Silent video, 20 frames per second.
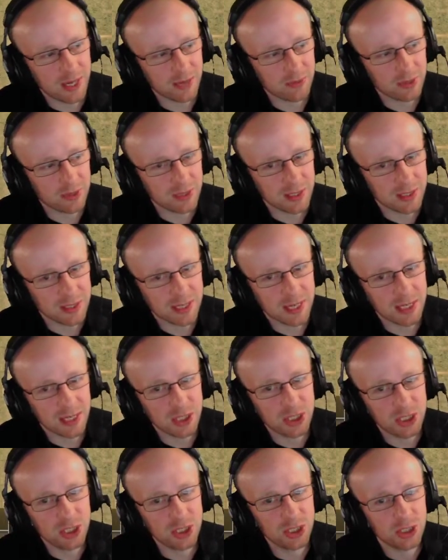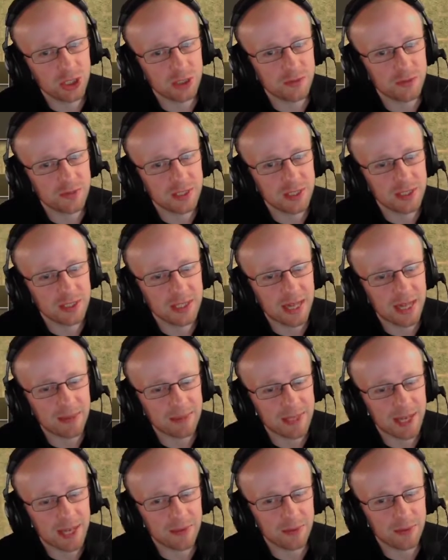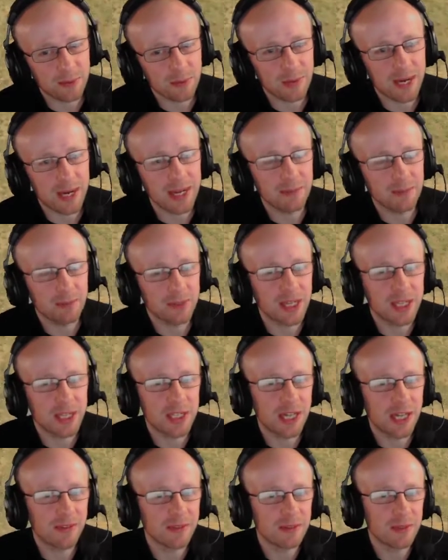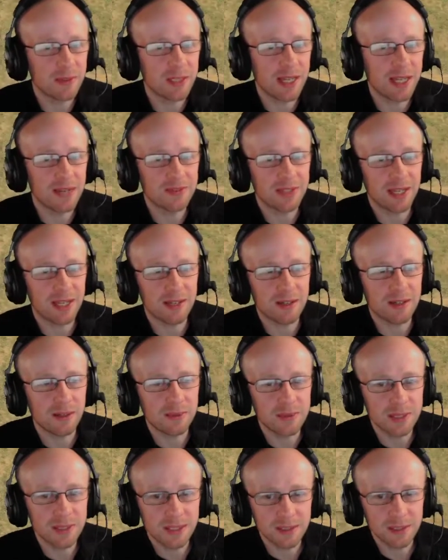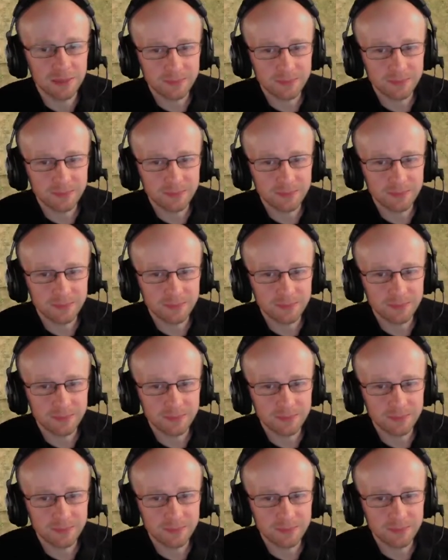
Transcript: I've got to say I should have stepped out the way, but they're javelin and they have to get closer.